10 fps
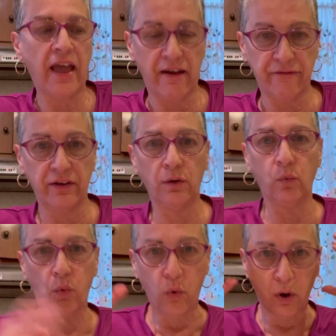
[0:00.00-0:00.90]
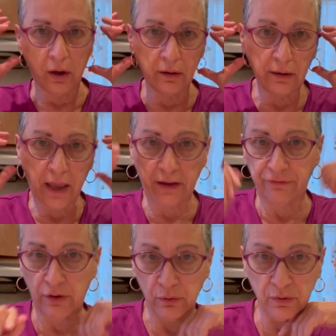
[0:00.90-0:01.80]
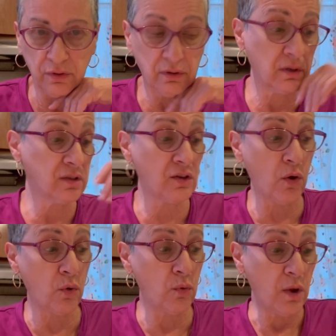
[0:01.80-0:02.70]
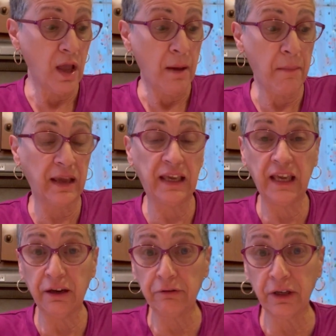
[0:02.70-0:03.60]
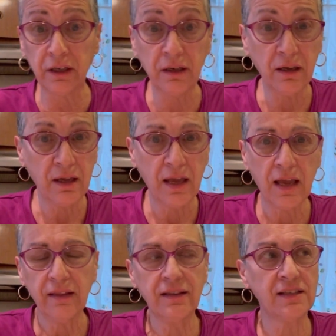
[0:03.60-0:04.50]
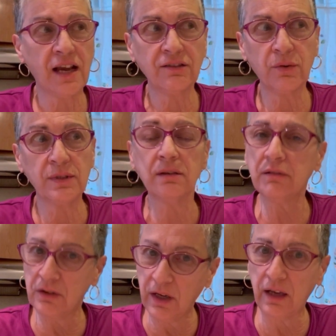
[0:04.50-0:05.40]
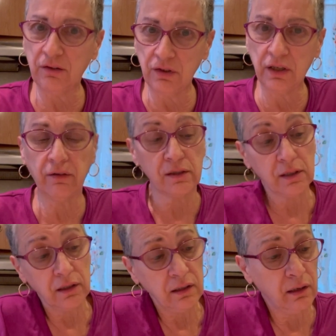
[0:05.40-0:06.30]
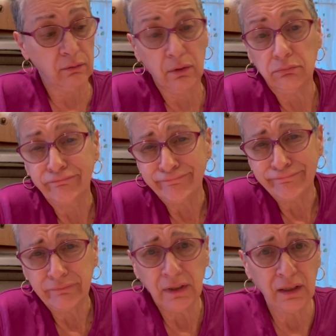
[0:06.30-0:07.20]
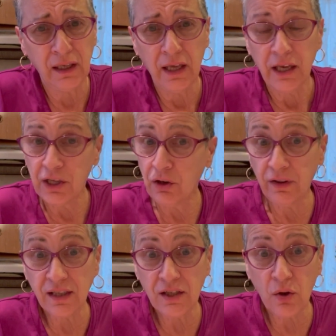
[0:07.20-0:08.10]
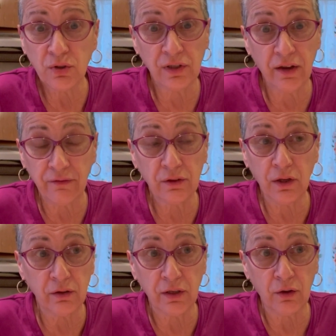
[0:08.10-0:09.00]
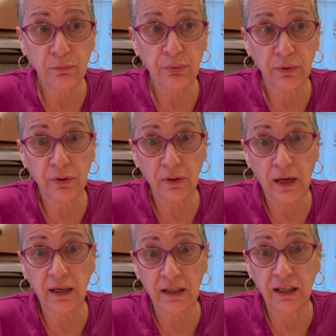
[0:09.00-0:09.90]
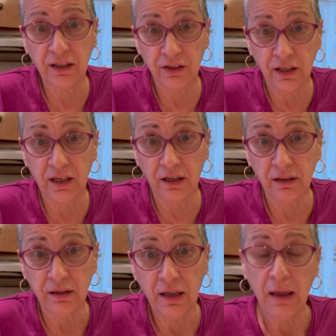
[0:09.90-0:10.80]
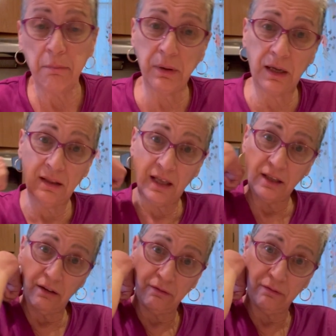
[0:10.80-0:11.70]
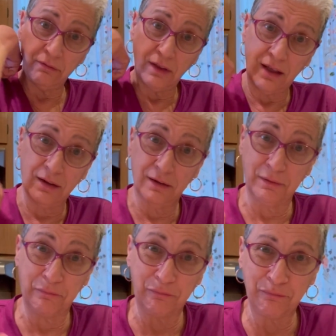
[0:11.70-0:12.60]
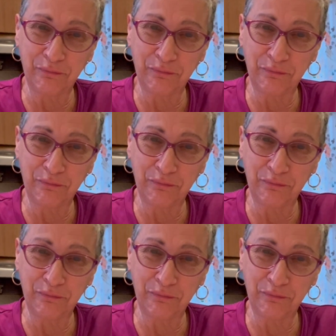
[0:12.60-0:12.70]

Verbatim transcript: ever wore headphones. So my hearing, the doctor was saying, oh, you got good hearing. I said, yeah. Well, you know, they told you never, never put anything in your ear bigger than your, um,